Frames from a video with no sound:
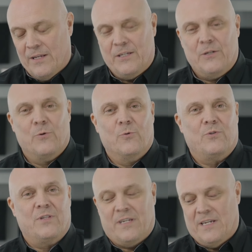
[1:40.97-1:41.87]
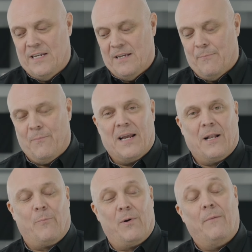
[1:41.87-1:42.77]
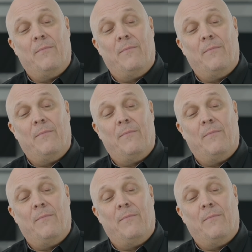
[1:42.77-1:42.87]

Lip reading: use the panel prep.